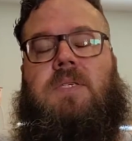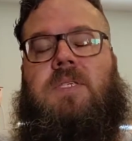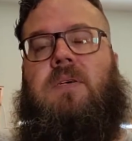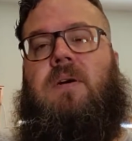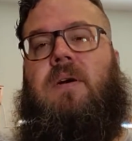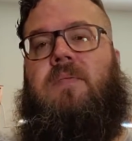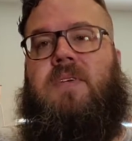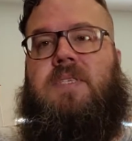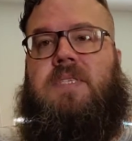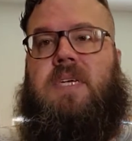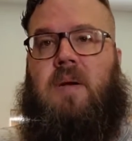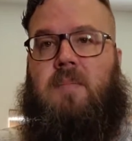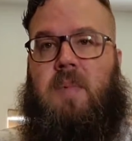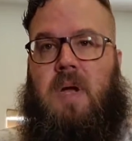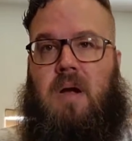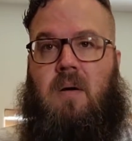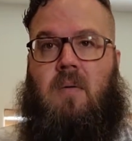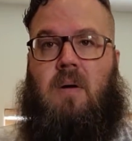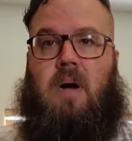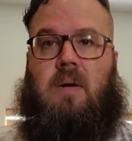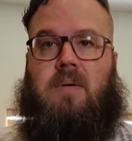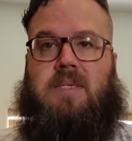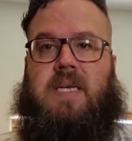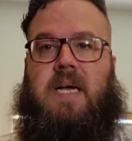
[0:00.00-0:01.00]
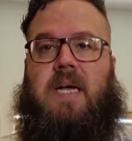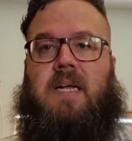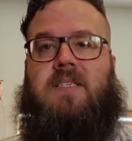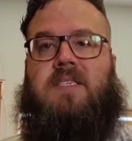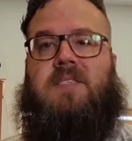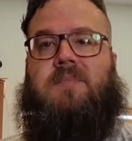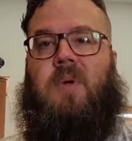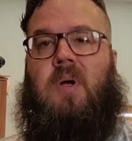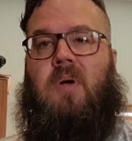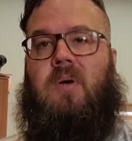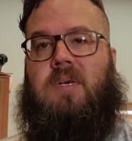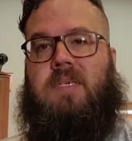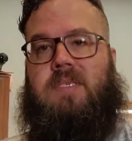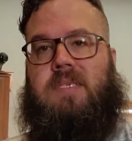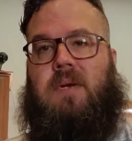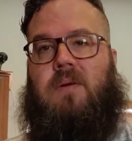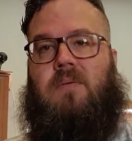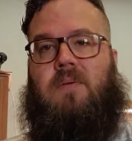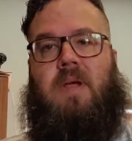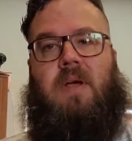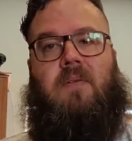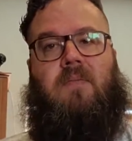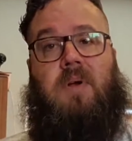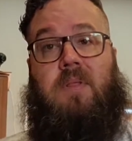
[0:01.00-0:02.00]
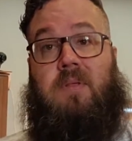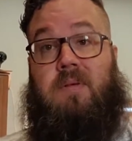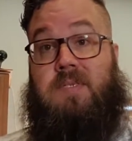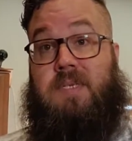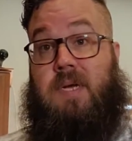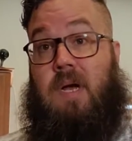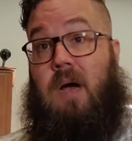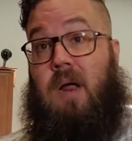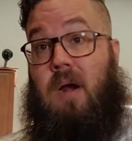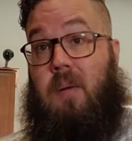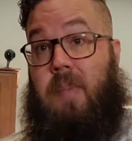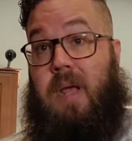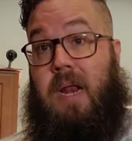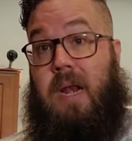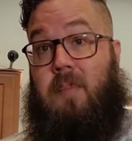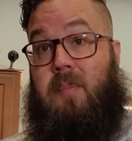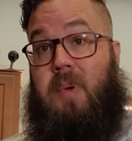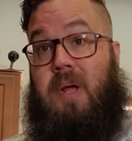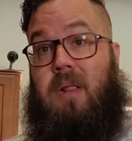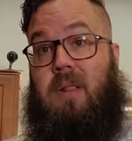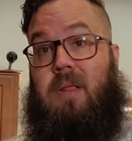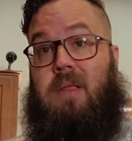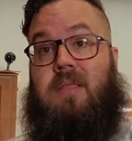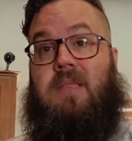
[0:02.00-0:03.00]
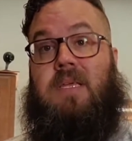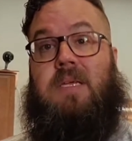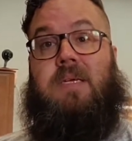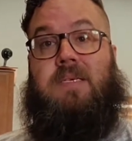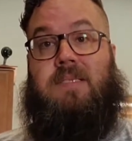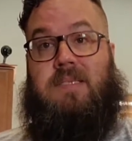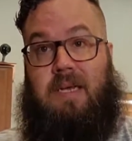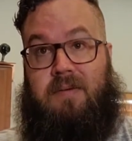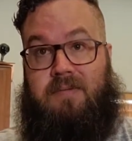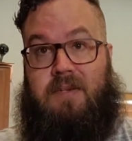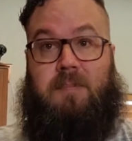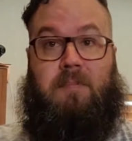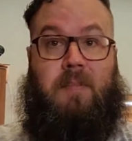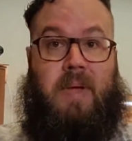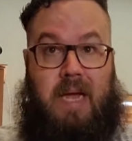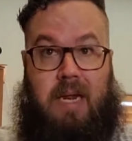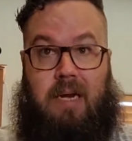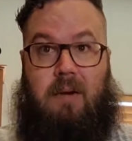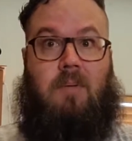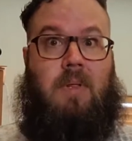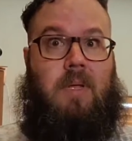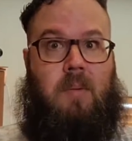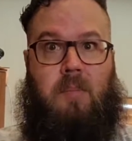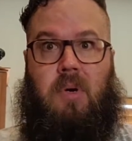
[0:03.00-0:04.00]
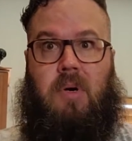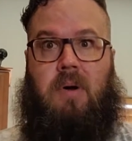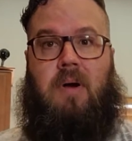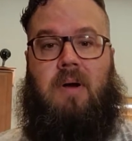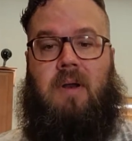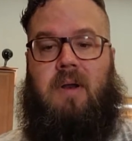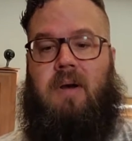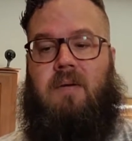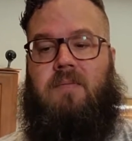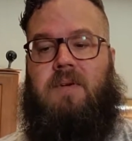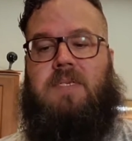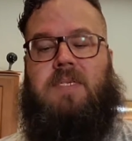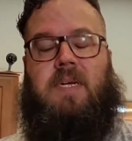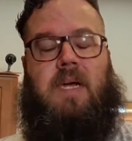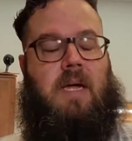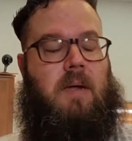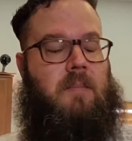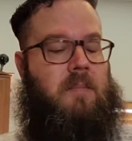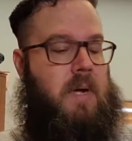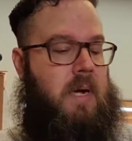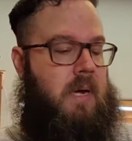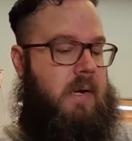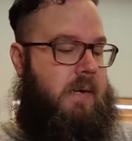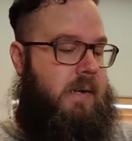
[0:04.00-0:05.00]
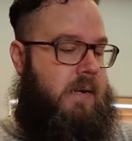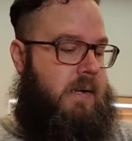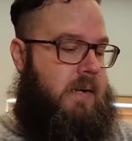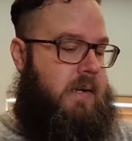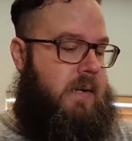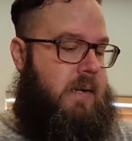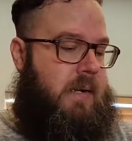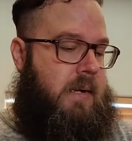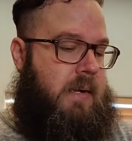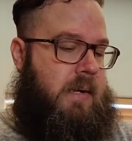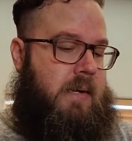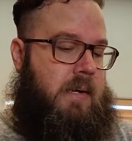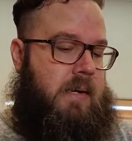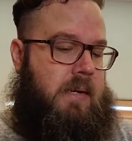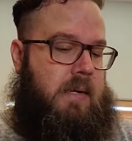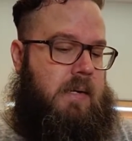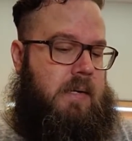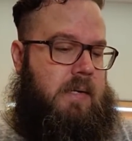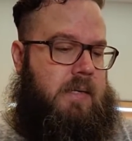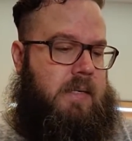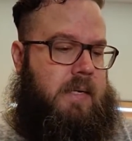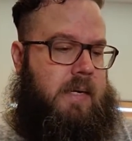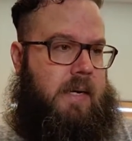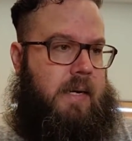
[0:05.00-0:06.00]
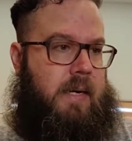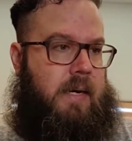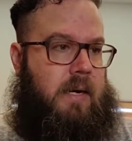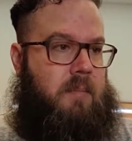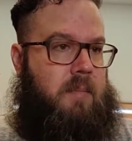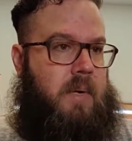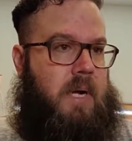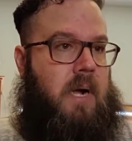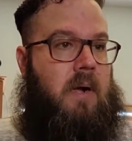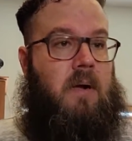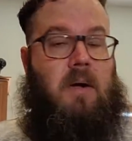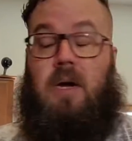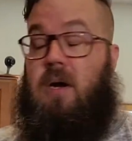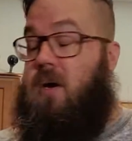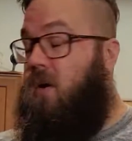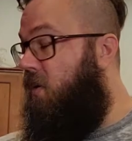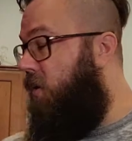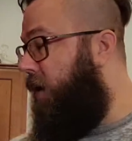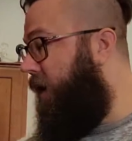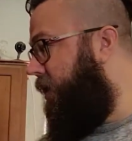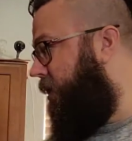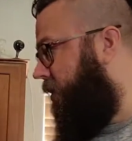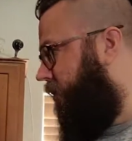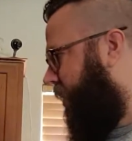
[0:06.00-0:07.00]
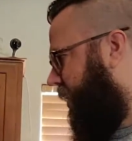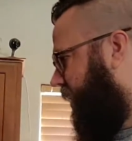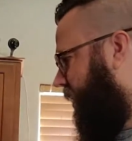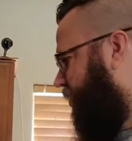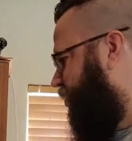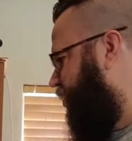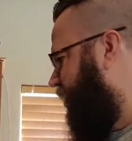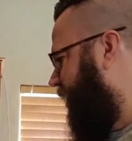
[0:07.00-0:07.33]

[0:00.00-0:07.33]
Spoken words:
So every time I go out to add smoke, because I don't have one of those automatic pellet things, I have to manually put it in every time. Oh, and then we're gonna